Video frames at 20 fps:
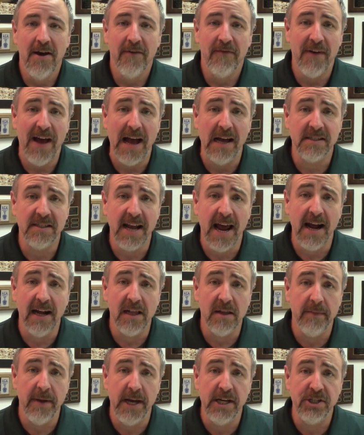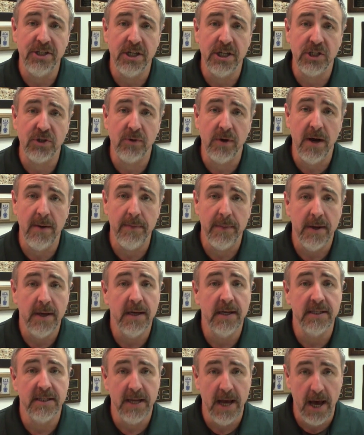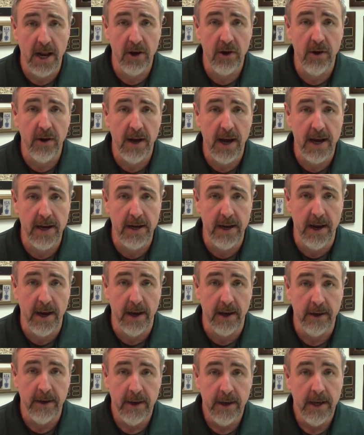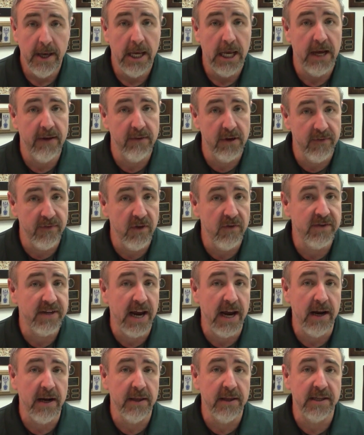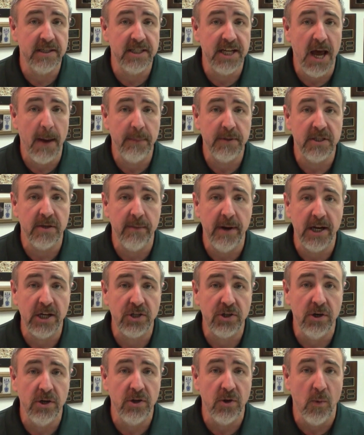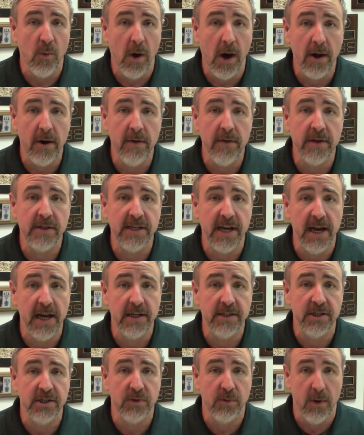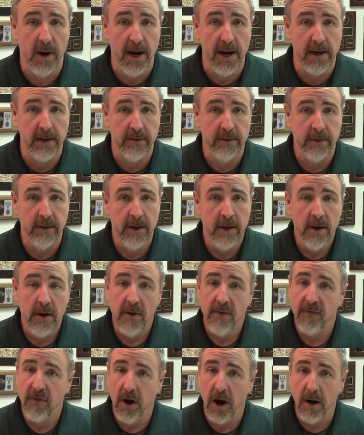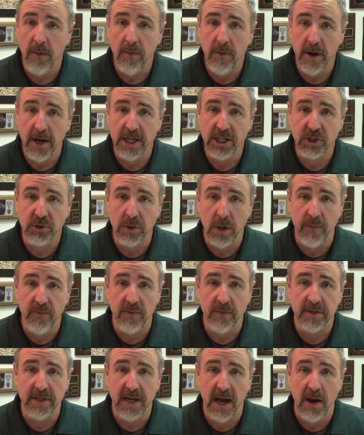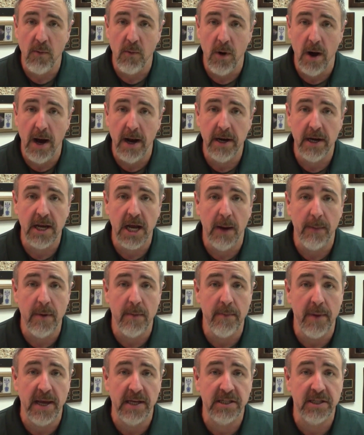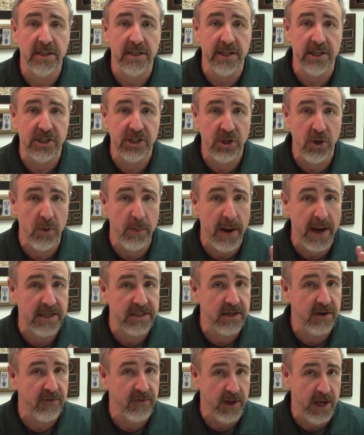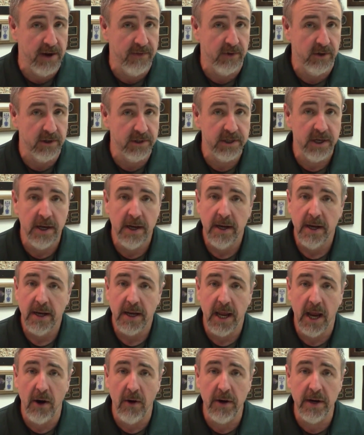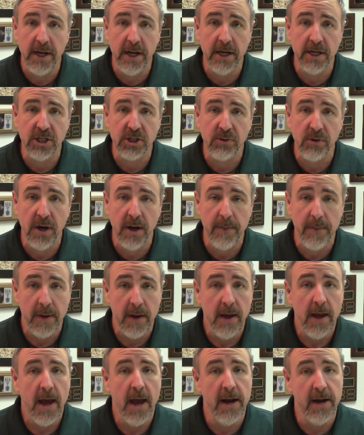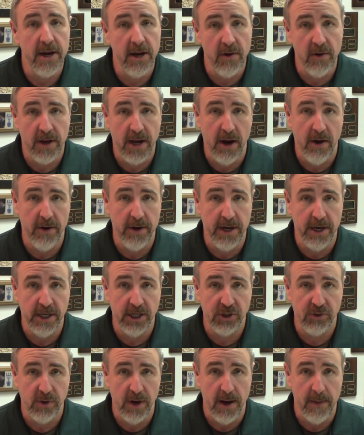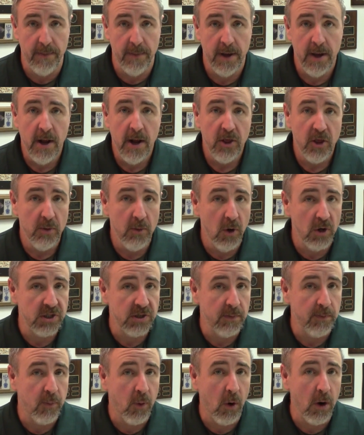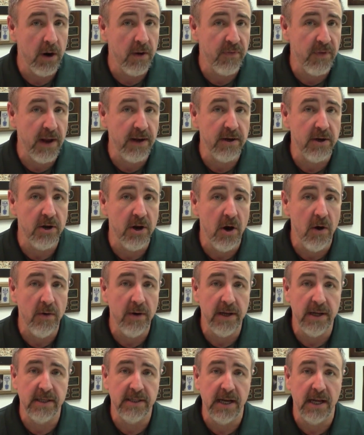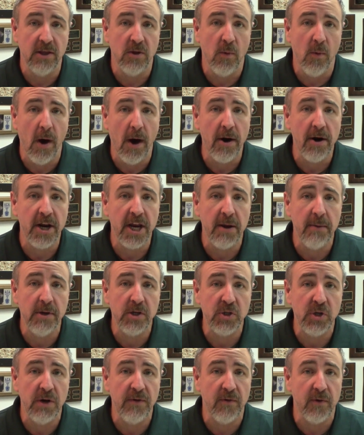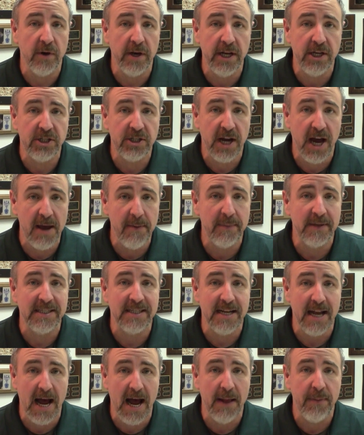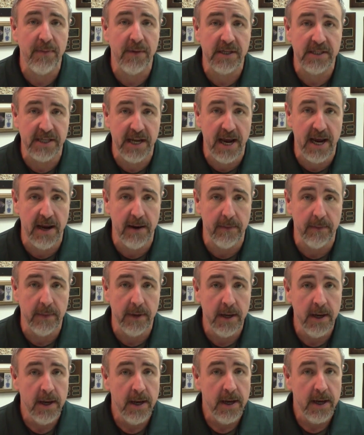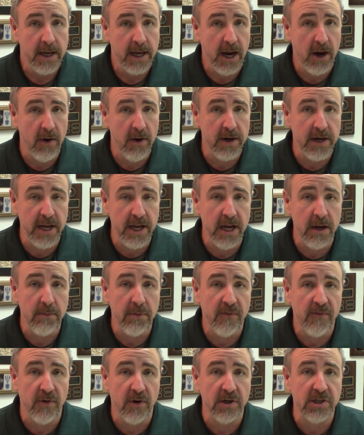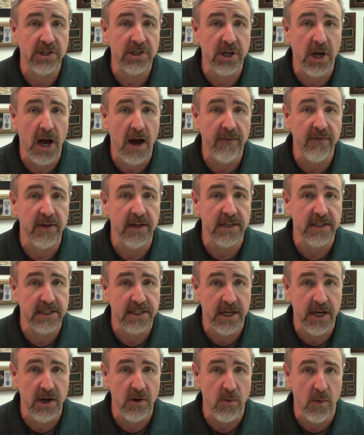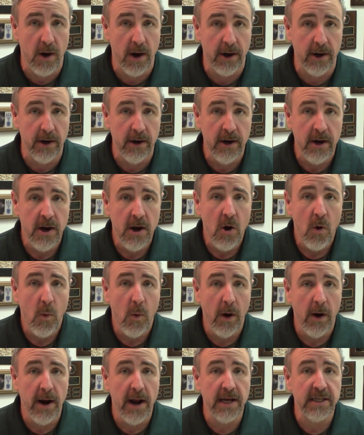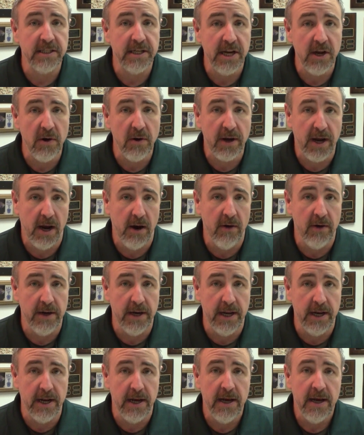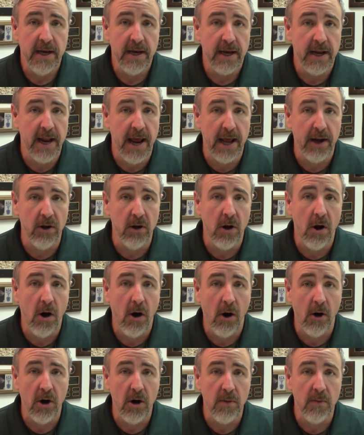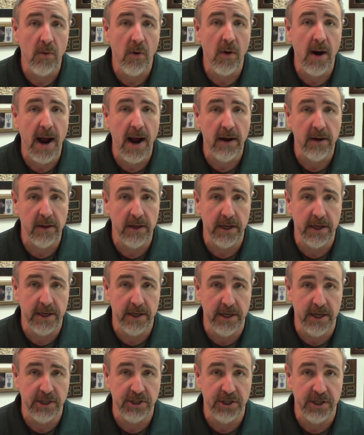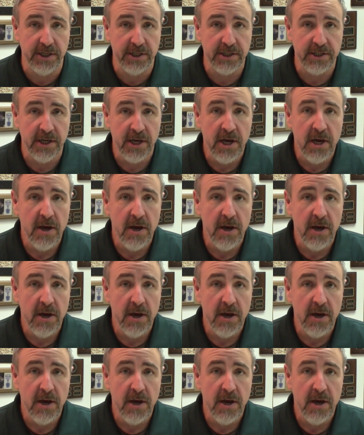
Fast acclimation of shrimp is not a good idea, even if you've taken the steps to make sure that the water in the tanks is right. Farm-raised shrimp from Taiwan come in basically 2 basic flavors, Caridina shrimp and Neocaridina shrimp. The most important thing to note is that the water chemistry for each type is not the same. Caridina prefers soft, acidic water, whereas Neocaridina can handle harder, more alkaline conditions.